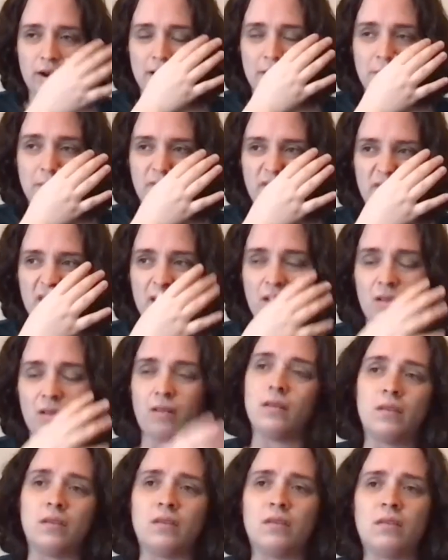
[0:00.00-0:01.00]
prevent
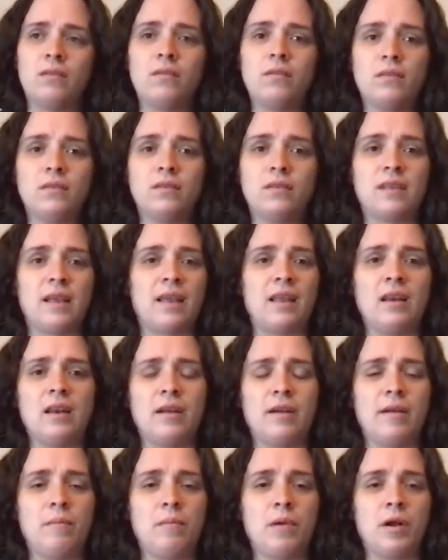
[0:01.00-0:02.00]
the
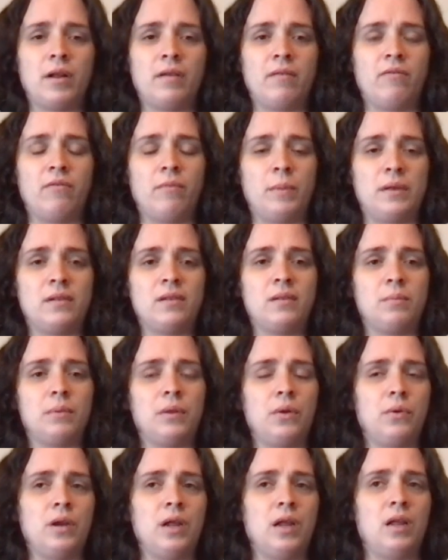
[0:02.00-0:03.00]
secondary market from
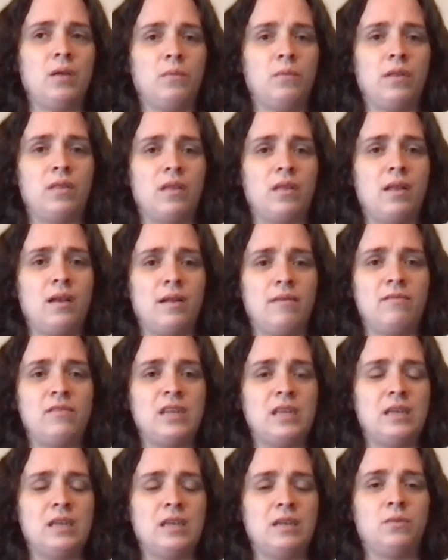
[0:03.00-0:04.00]
exploding with
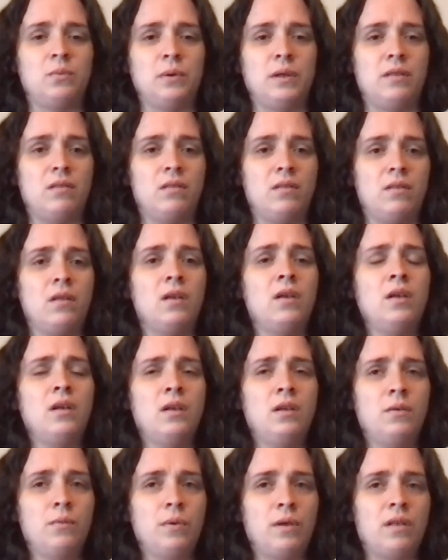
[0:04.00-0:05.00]
NFTs, with
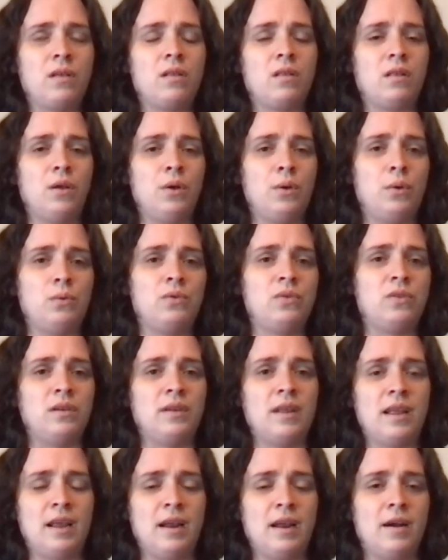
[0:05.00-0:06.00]
clothes
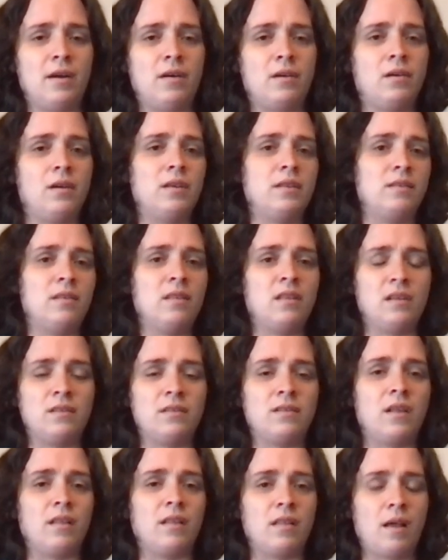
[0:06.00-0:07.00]
and hair and
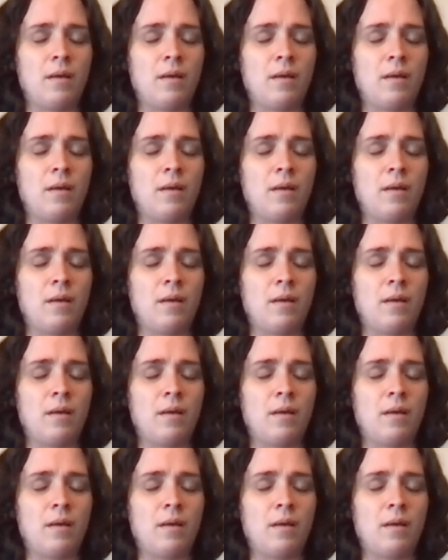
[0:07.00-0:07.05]
things like that.